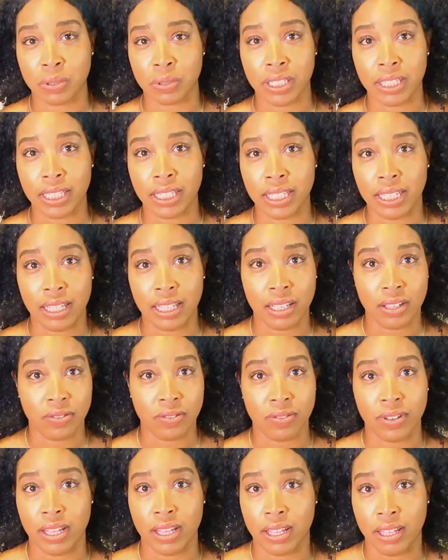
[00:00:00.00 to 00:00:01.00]

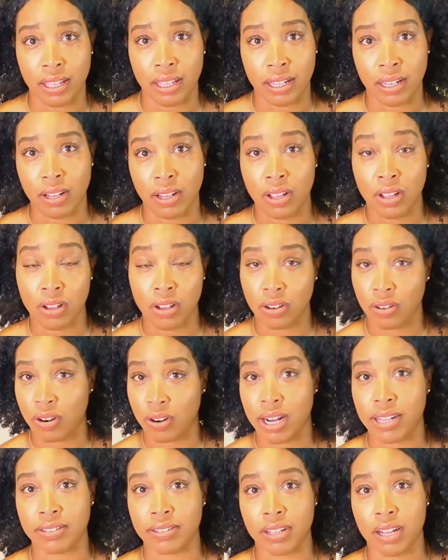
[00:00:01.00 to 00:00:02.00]
believe in
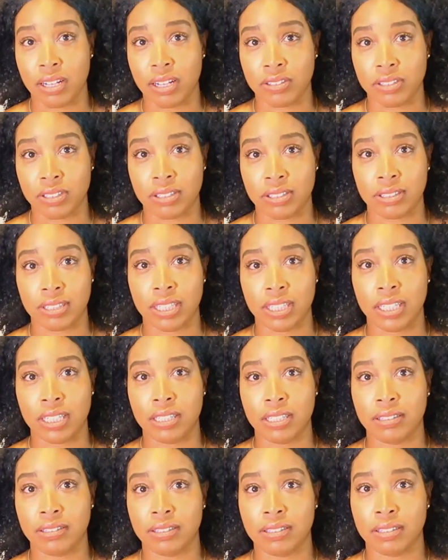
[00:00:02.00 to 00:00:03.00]
Christ
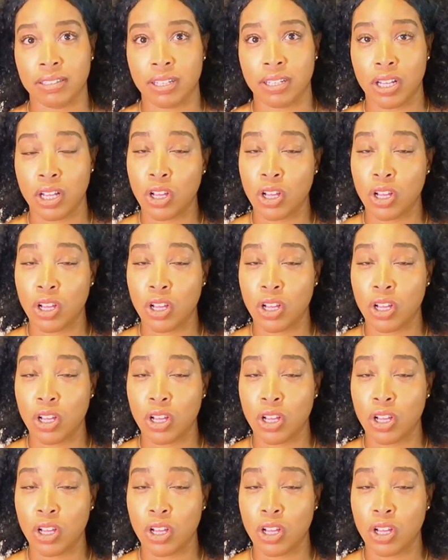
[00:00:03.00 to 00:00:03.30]
consciousness,